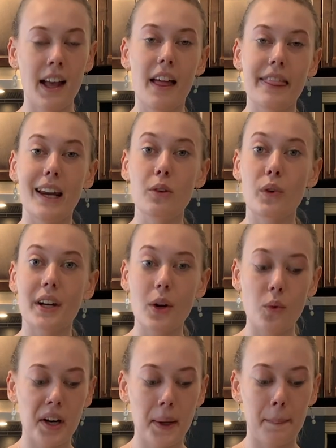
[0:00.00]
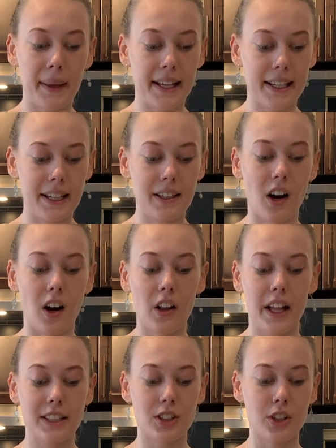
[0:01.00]
Then when I want to bake it, all
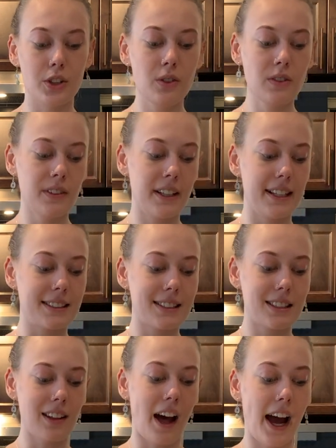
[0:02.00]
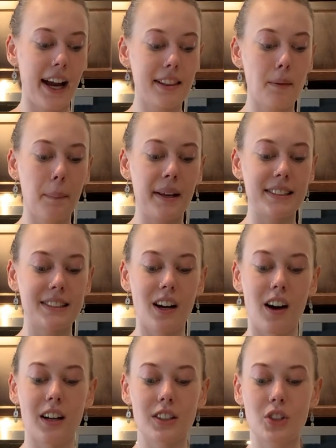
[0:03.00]
I do is slide the pizza
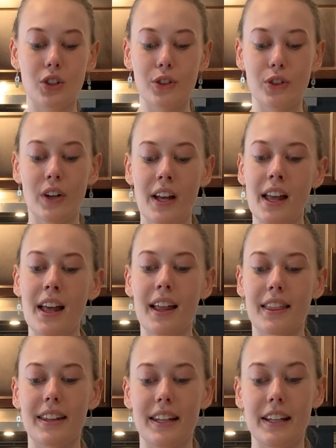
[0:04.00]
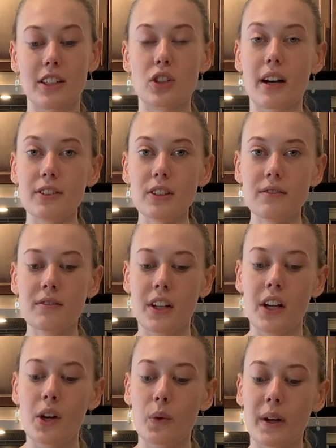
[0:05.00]
onto the shovel,
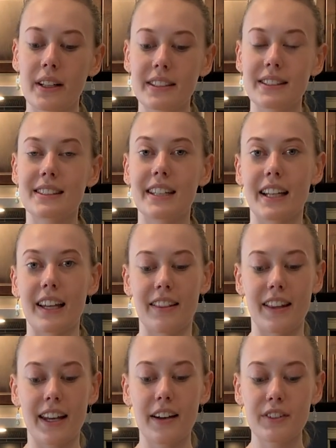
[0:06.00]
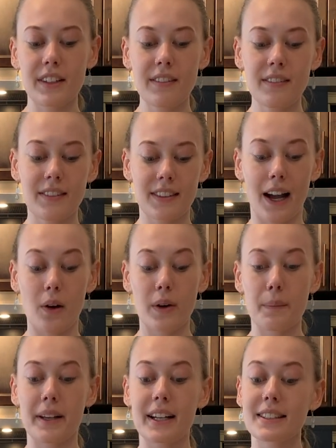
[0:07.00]
quickly stick it in the oven. That way,
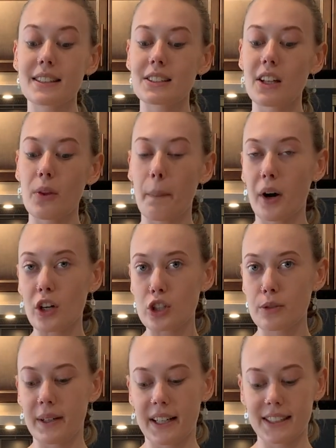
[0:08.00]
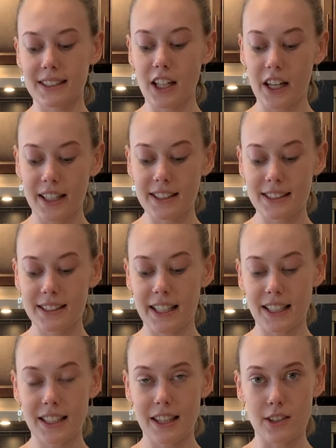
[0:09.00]
because it's on the parchment, it's not going to
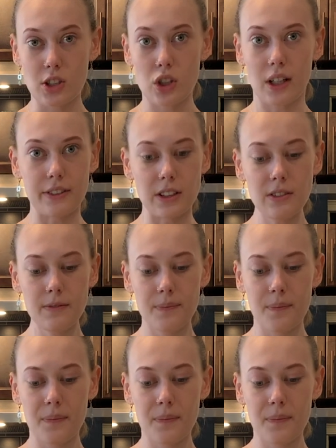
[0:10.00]
stick to this shovel.